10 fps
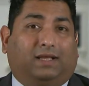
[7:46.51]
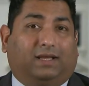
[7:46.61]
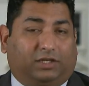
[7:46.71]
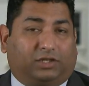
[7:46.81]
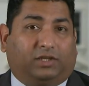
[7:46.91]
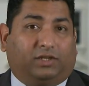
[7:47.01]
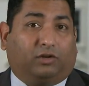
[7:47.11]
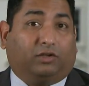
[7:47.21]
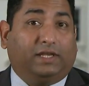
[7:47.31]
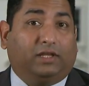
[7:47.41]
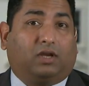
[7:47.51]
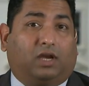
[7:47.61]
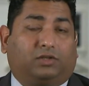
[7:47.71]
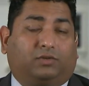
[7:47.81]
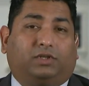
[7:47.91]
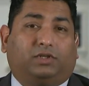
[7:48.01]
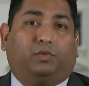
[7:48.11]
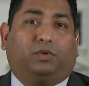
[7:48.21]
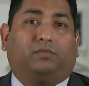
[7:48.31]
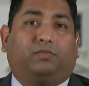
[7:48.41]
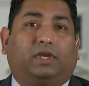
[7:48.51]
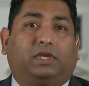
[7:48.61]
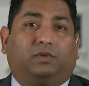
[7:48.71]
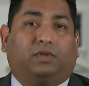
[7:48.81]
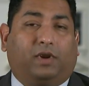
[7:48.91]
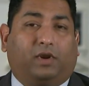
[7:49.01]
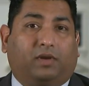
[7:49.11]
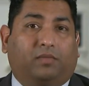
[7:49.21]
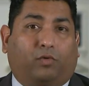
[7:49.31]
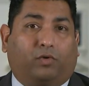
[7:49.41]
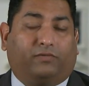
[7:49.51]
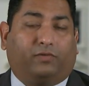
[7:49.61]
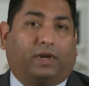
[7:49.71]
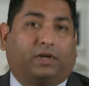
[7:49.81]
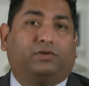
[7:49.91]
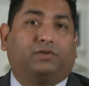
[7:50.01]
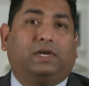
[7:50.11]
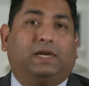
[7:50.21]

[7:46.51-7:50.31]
Additionally, there are legal constructs you put in place with American board of directors